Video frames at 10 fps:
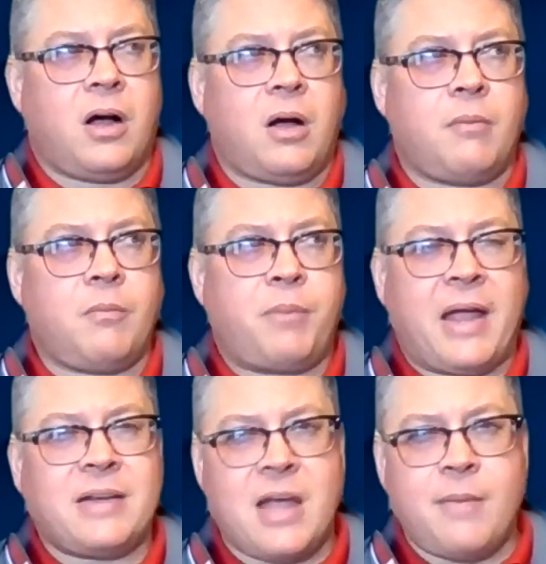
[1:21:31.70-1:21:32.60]
Um,
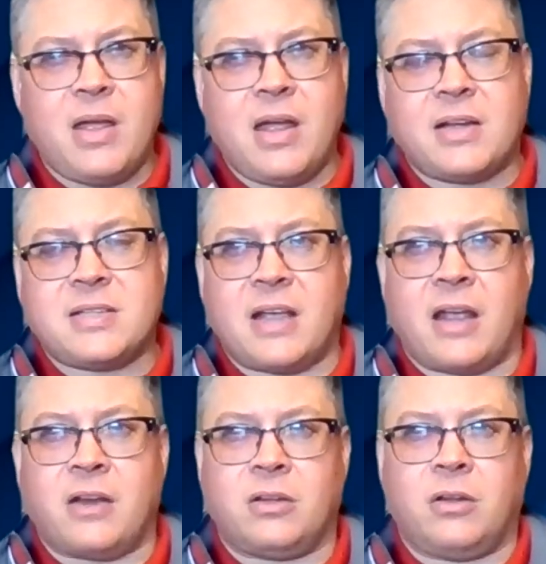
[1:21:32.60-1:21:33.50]
pandemics
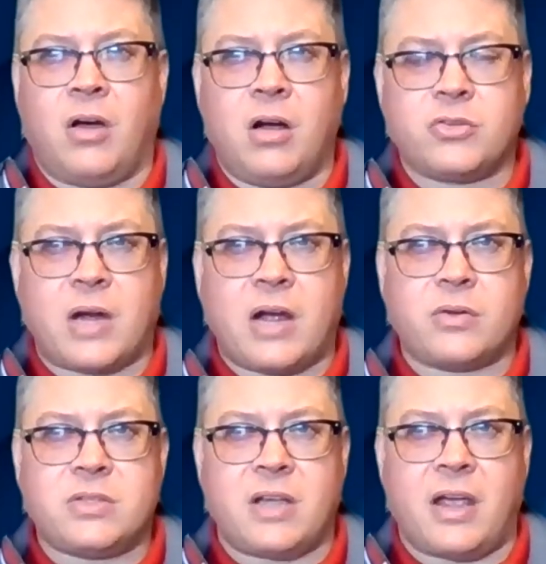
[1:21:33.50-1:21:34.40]
and long
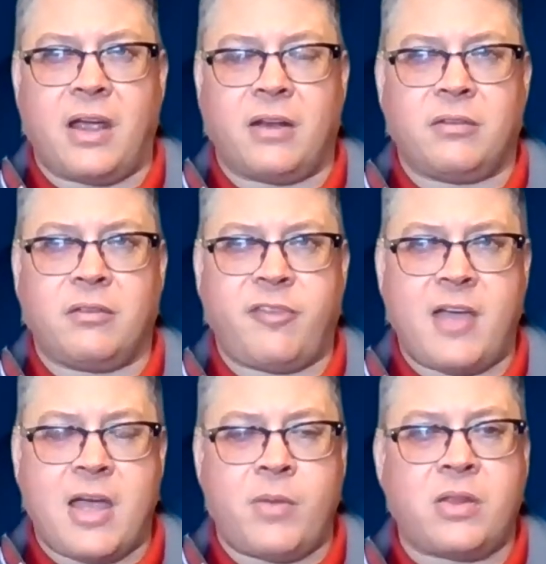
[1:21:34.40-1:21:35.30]
droughts and
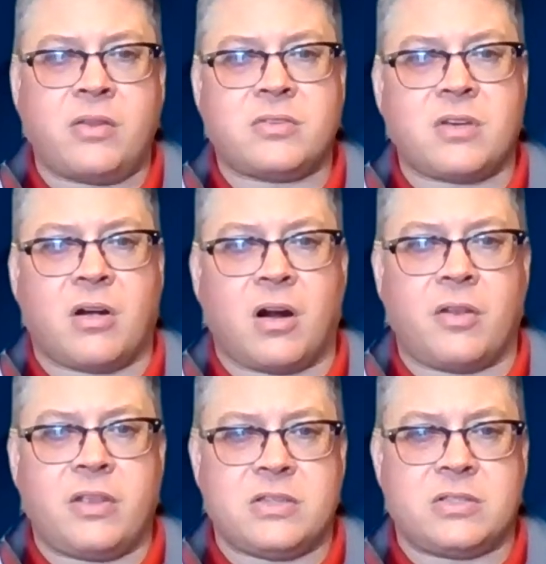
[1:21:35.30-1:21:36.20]
famines
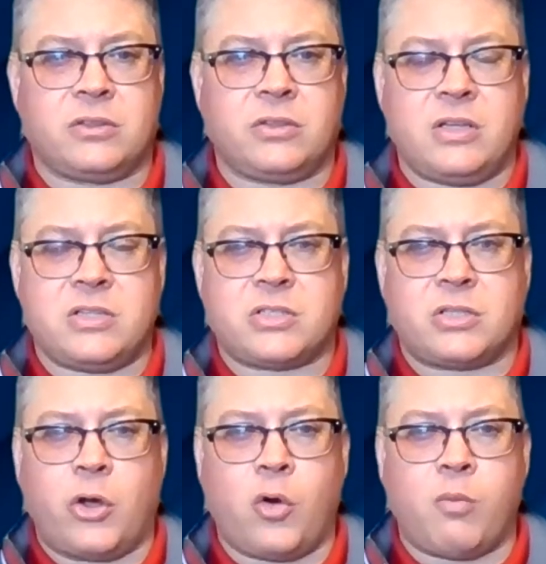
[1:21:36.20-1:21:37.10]
are these, these
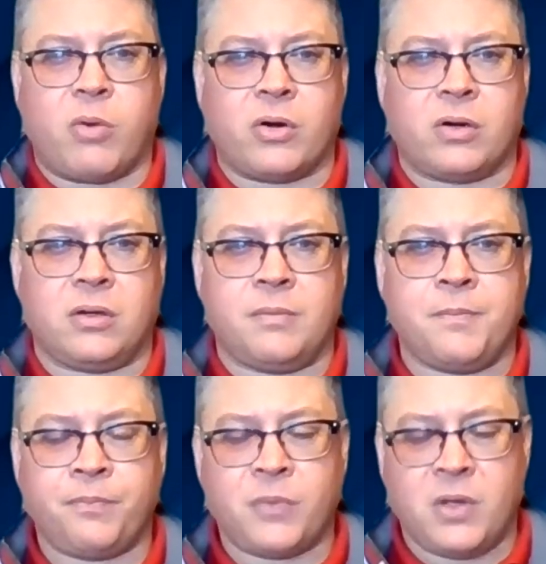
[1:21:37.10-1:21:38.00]
slow
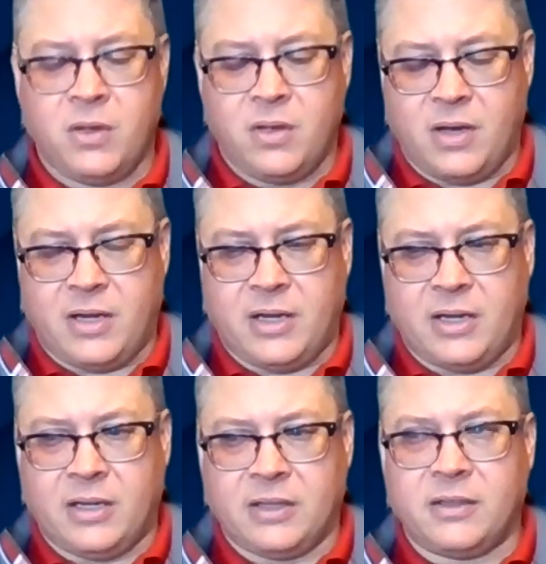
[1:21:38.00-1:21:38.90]
burn
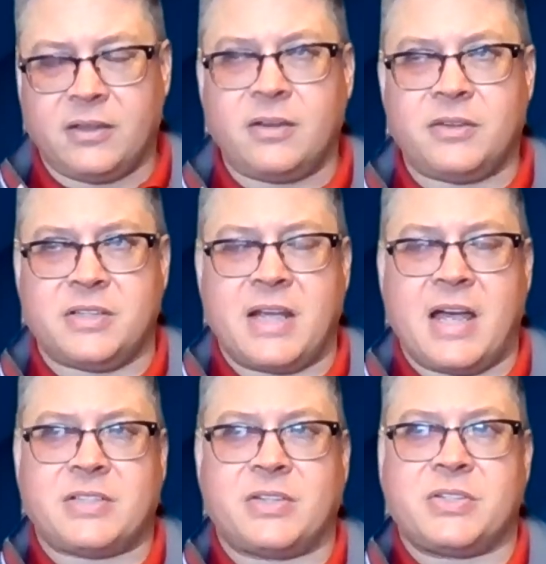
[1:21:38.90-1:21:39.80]
uh,
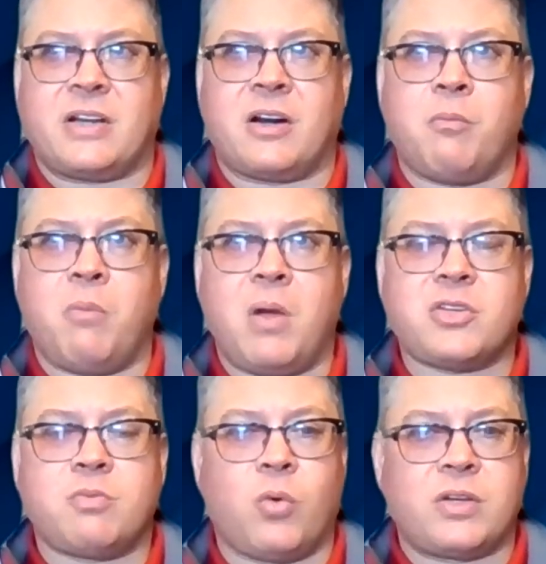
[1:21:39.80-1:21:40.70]
disasters that are
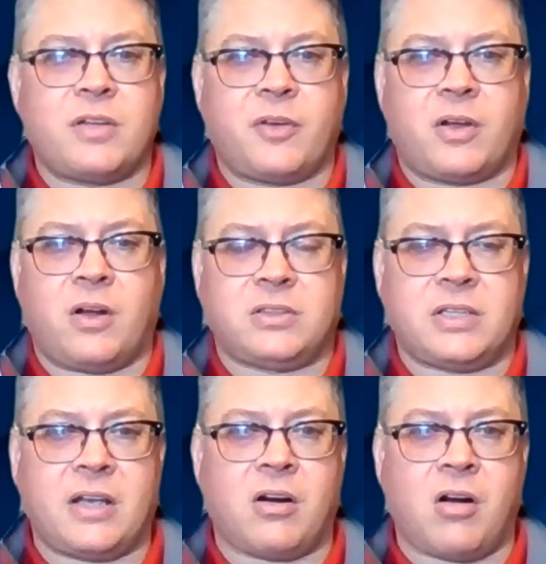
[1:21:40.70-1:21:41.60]
much more difficult
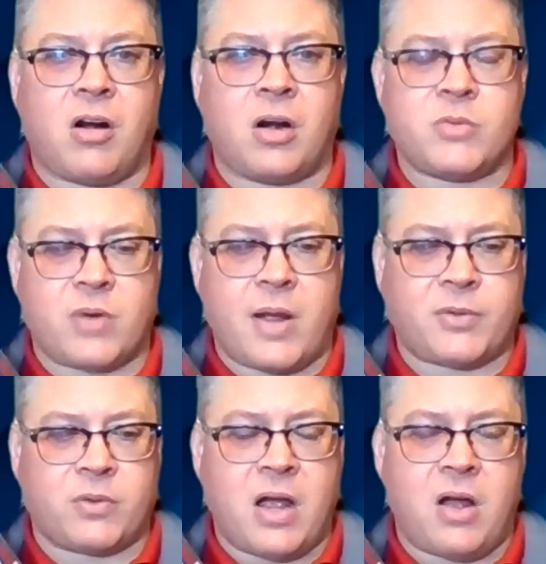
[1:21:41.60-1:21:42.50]
to get our arms
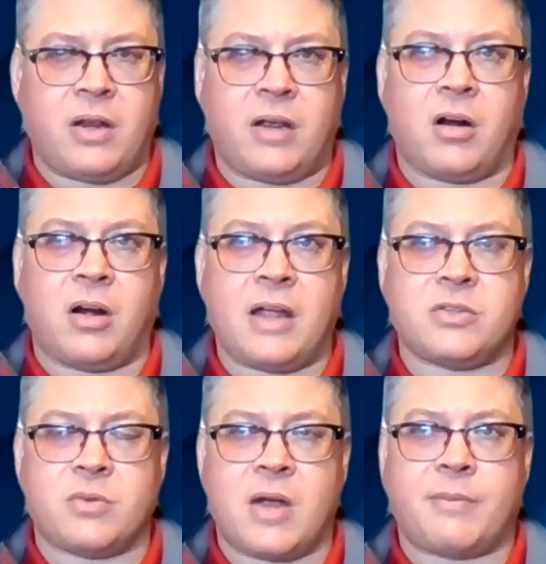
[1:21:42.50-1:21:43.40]
wrapped around and our
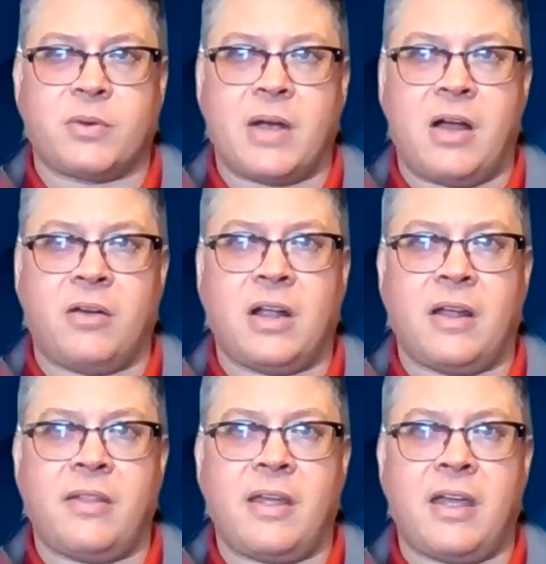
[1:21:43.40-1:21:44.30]
heads wrapped around
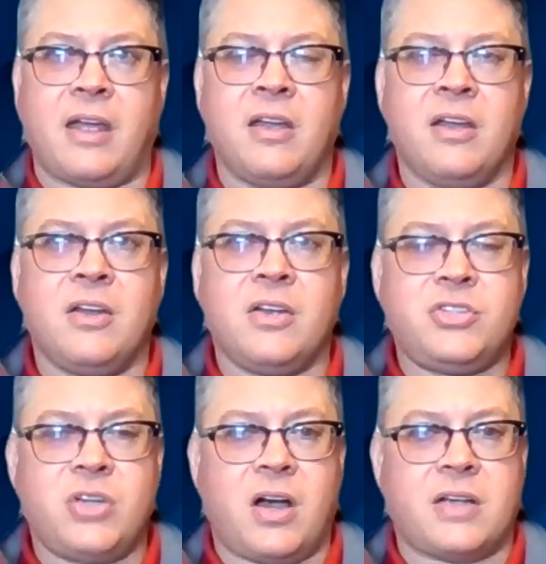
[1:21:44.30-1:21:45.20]
and they
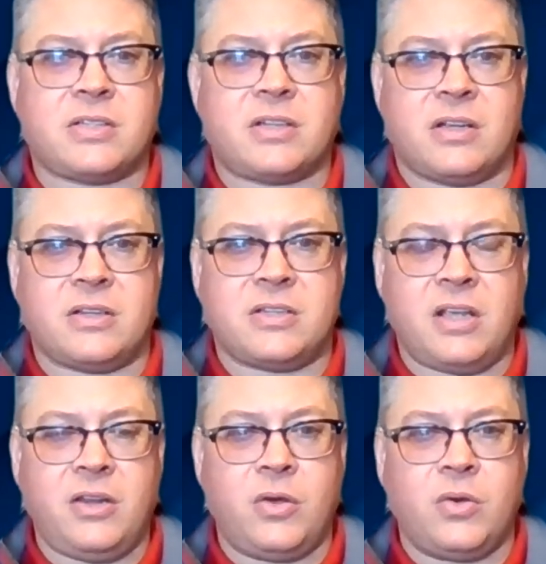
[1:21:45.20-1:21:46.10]
just
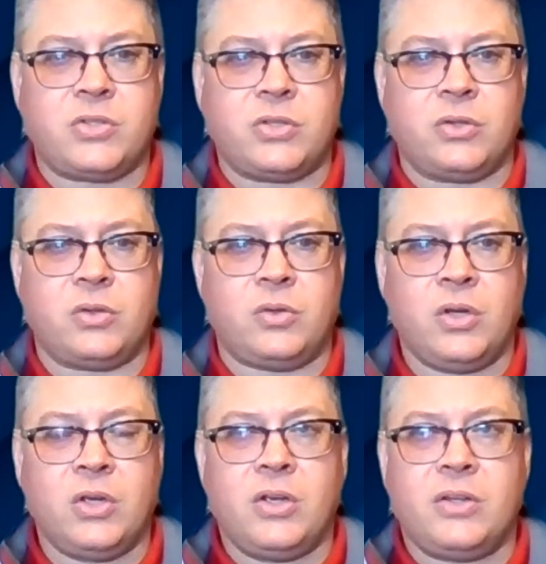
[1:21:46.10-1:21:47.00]
continue to